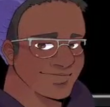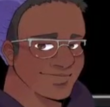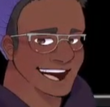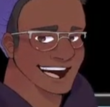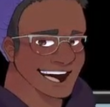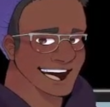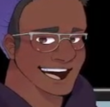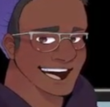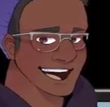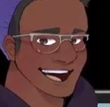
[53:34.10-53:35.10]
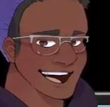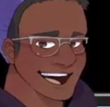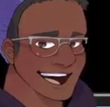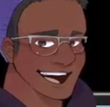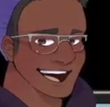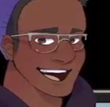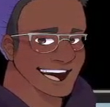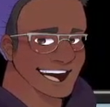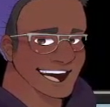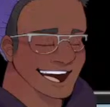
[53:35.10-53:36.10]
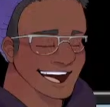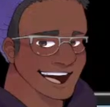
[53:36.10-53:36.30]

in 7 days, I will die.